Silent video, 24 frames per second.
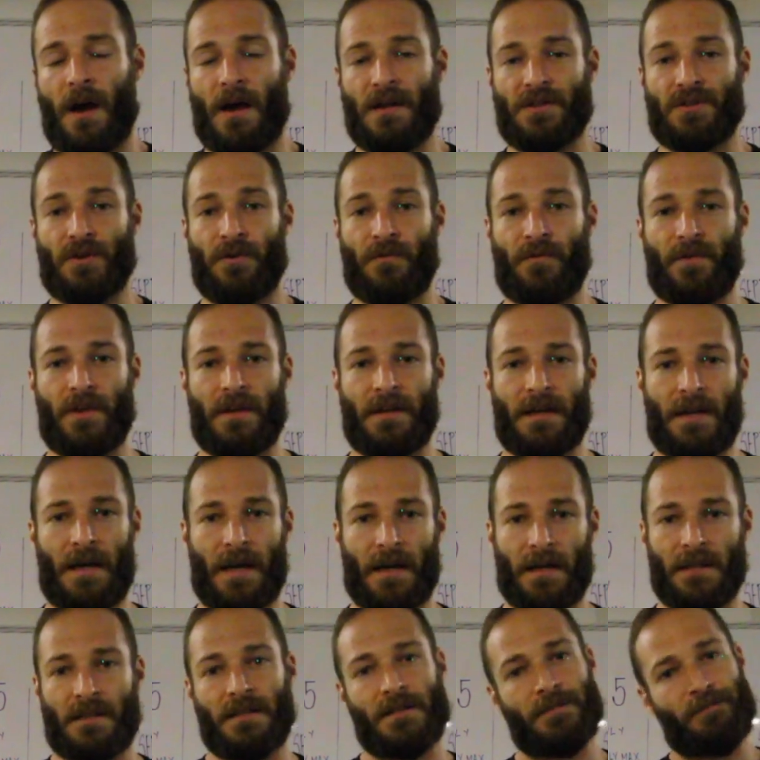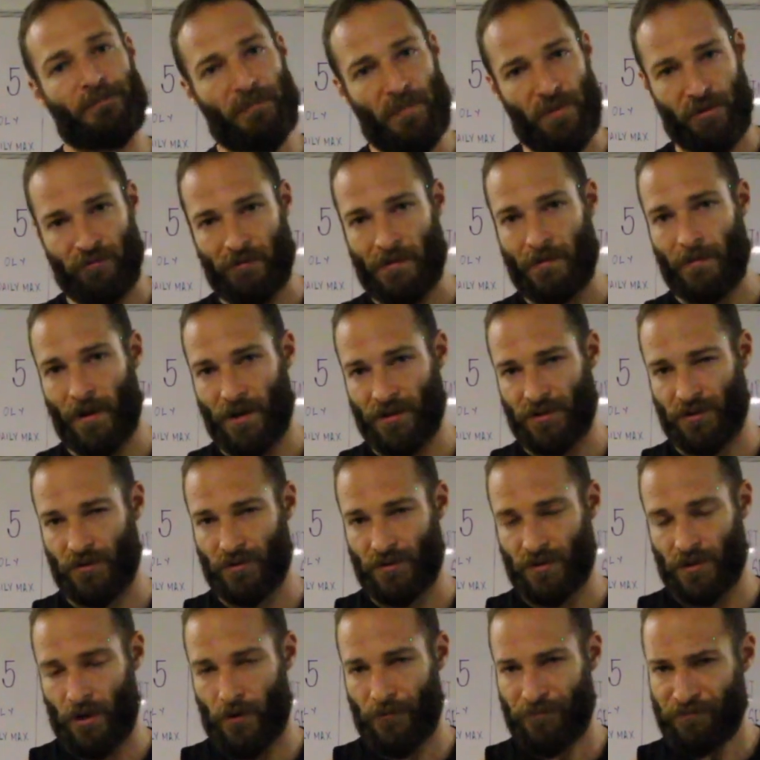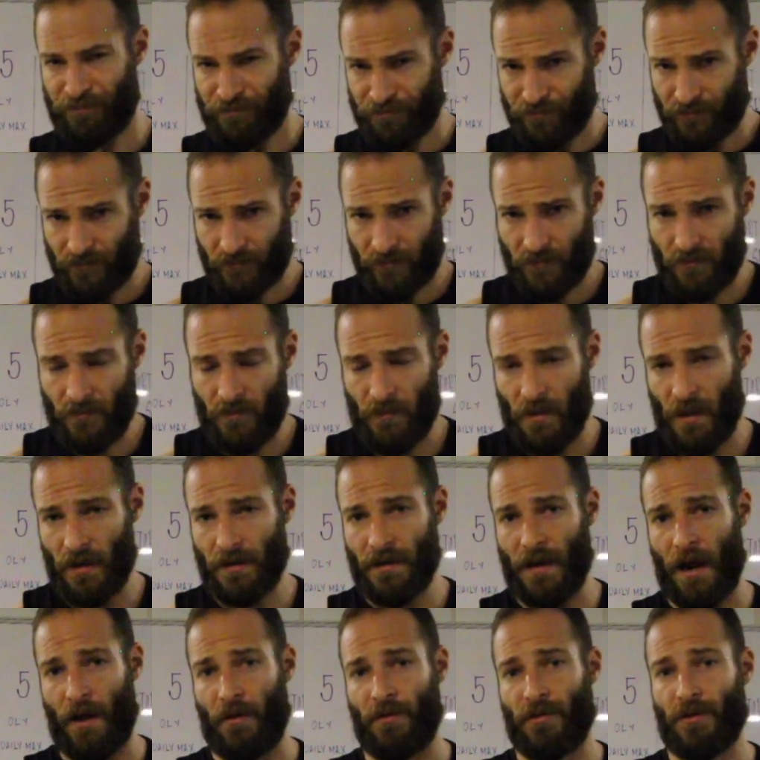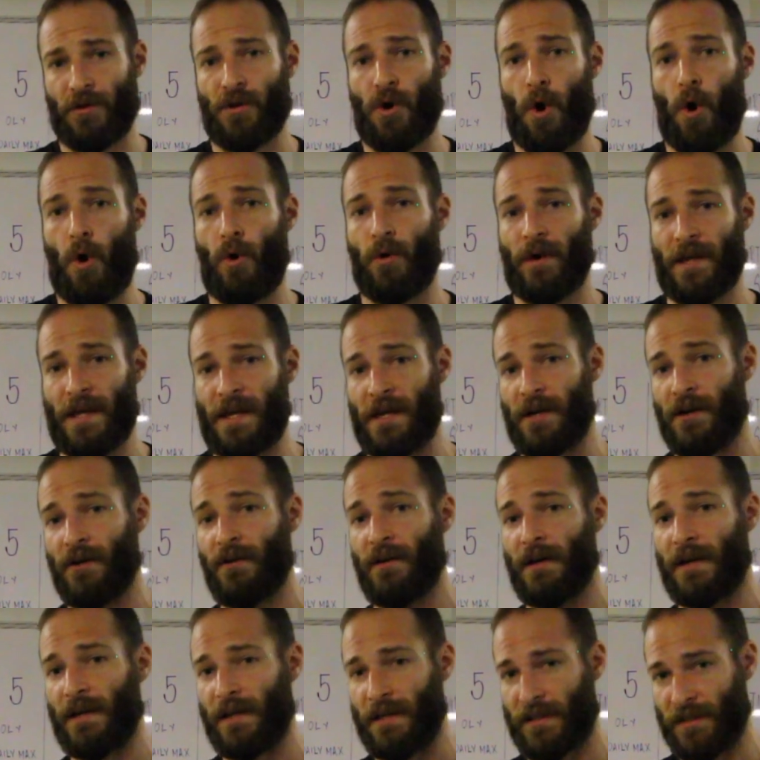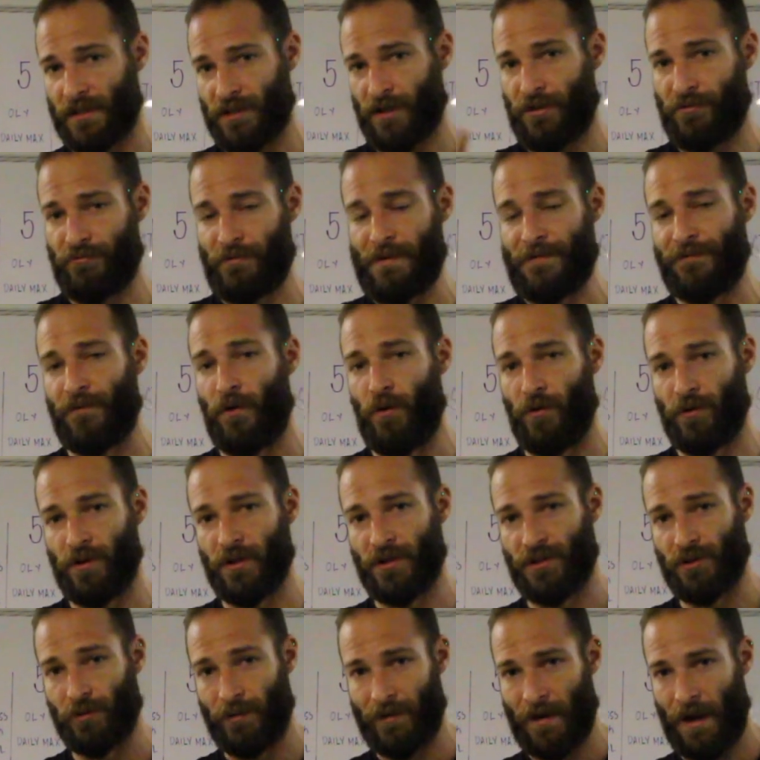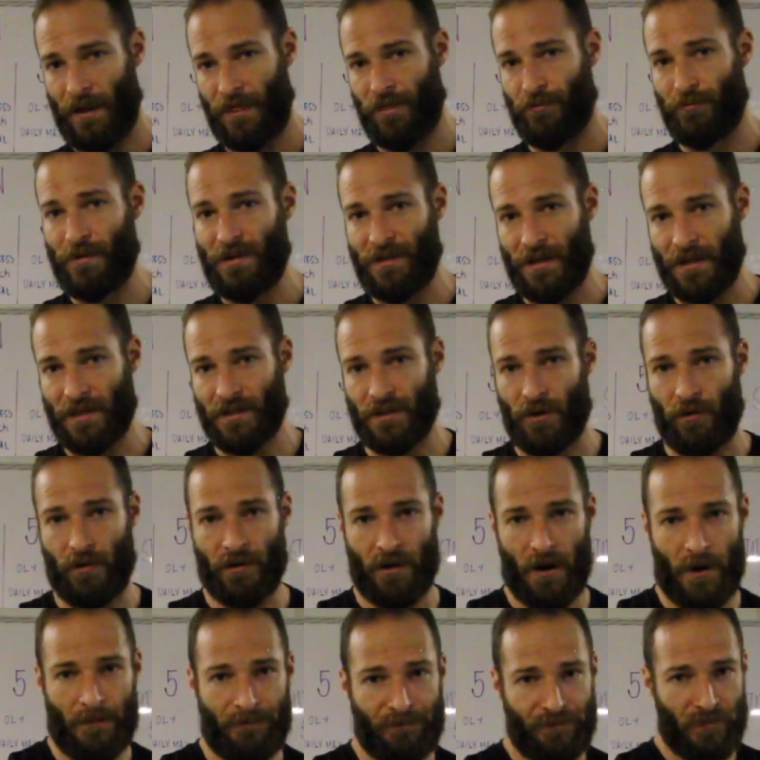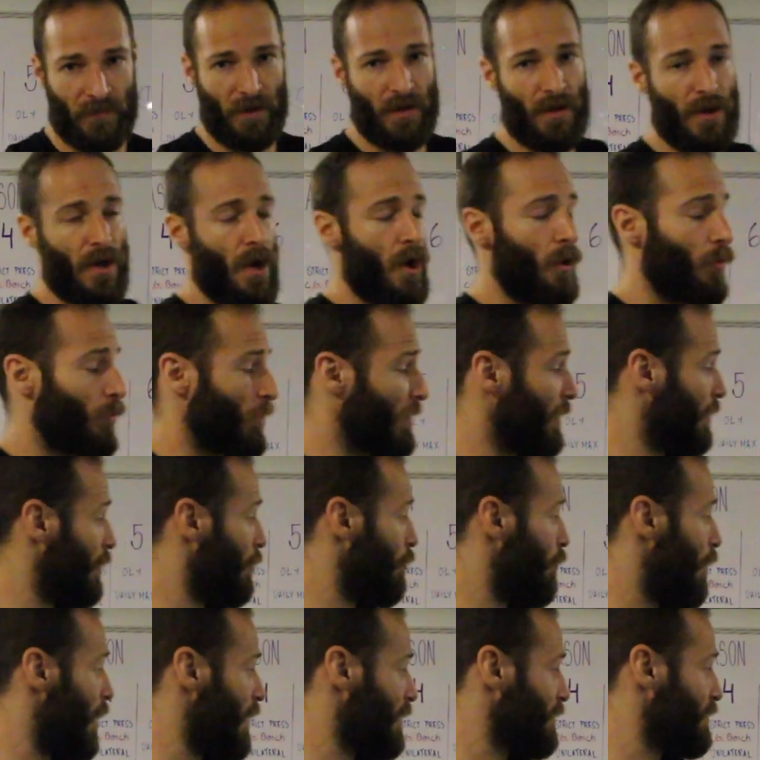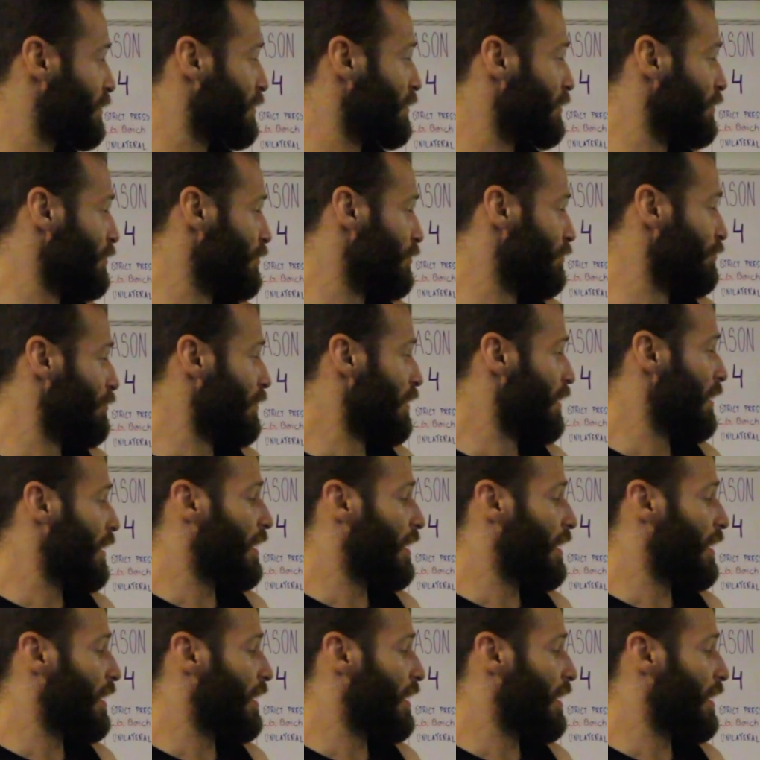So for the next 3 months or so. Now the goal here is threefold. So we got three things going on. We're going to want to